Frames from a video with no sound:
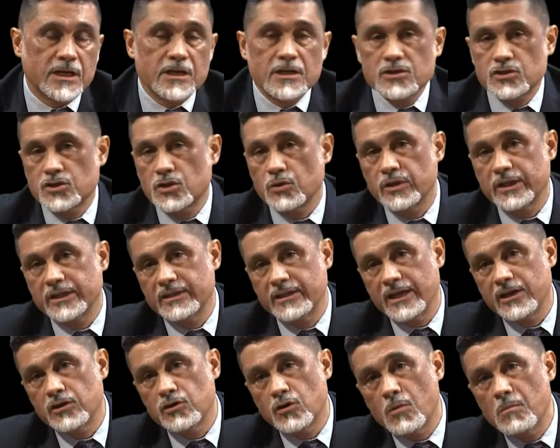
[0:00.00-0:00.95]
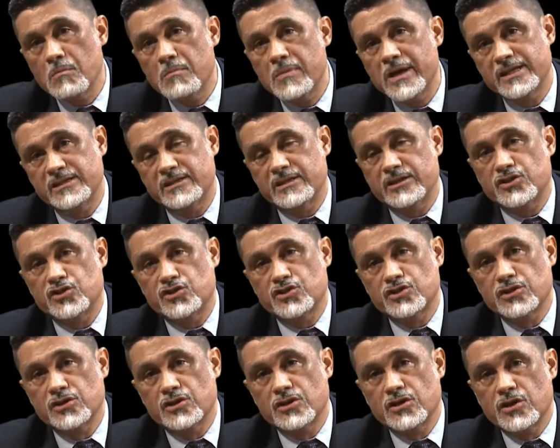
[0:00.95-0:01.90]
So the take-home message
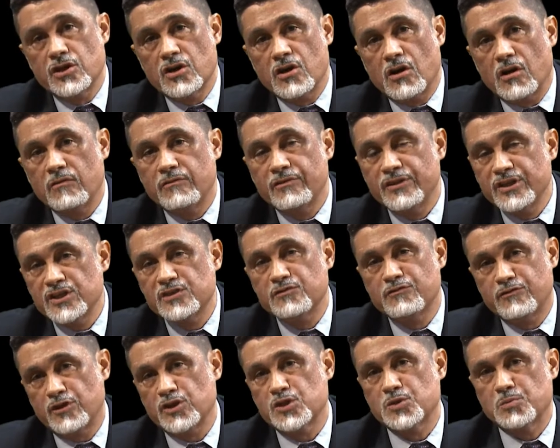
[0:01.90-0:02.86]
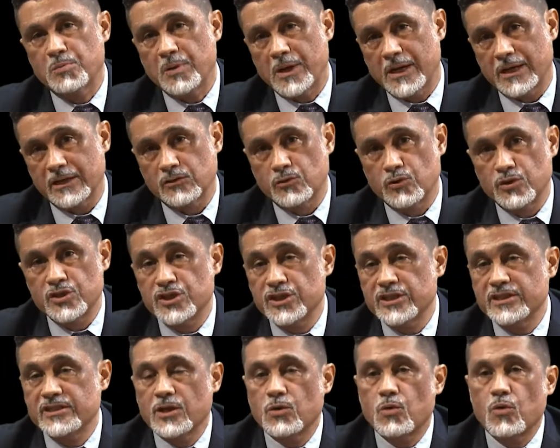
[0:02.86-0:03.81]
of this first part, which is
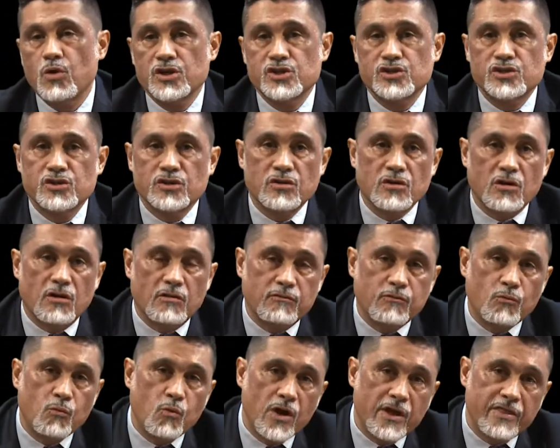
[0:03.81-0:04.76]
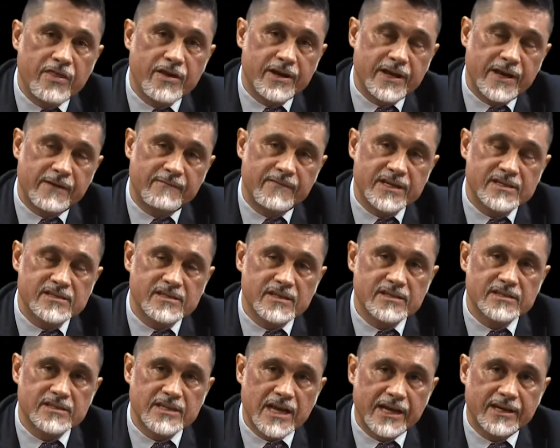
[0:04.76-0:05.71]
the question of whether a basic
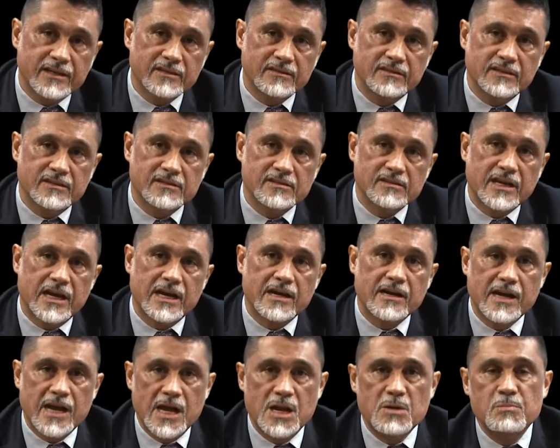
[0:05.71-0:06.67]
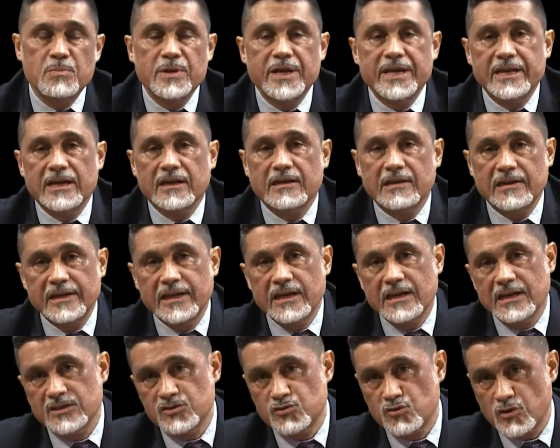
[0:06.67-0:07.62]
scientist can help in a
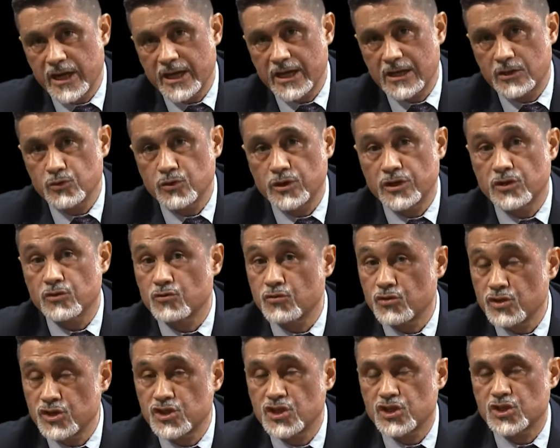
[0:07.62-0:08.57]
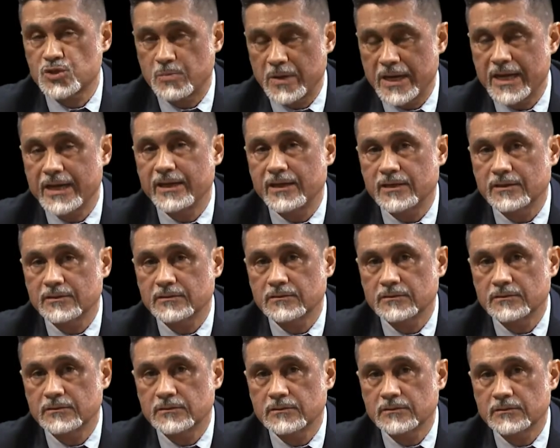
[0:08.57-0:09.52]
clinical trial during research planning,
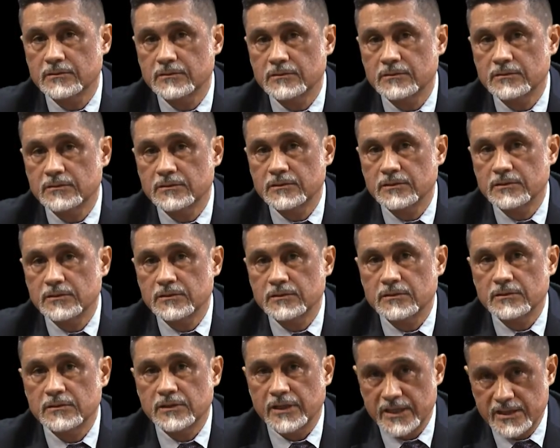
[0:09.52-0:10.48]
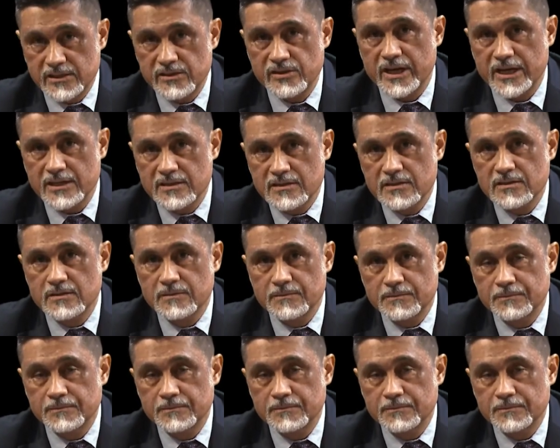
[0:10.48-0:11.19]
is yes.